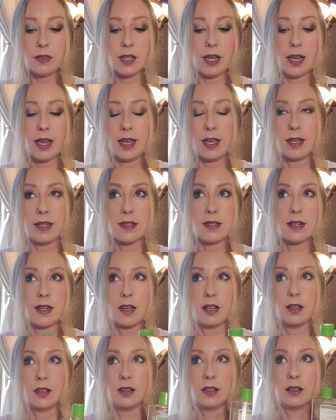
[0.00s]
and
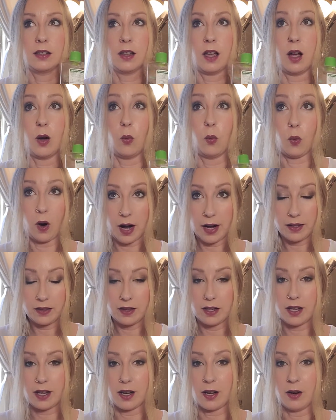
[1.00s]
a while
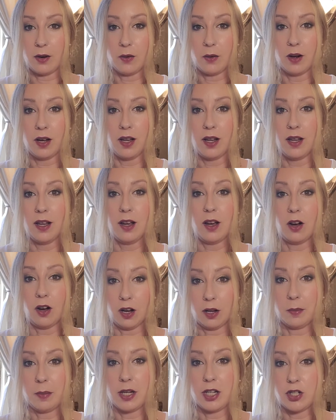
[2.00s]
ago
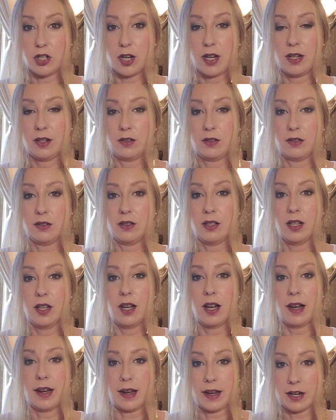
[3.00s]
on my channel,
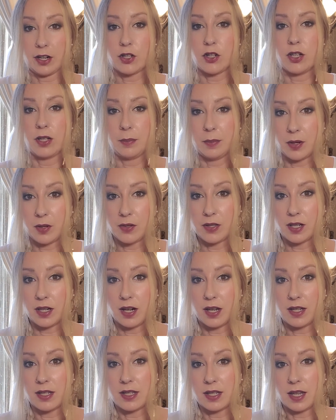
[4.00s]
I actually posted
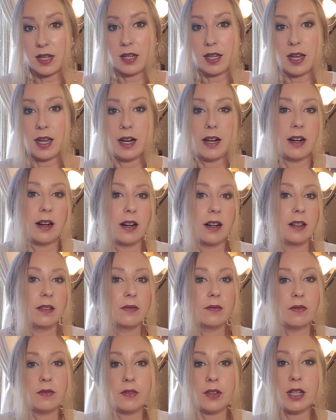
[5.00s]
a skincare
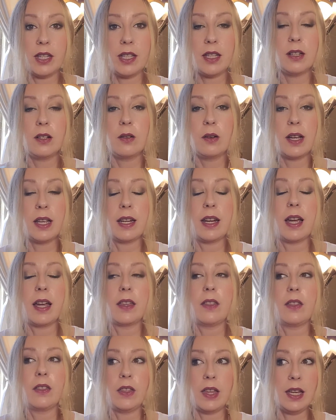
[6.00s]
video, and I
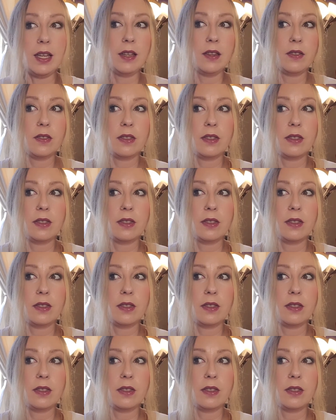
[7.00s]
think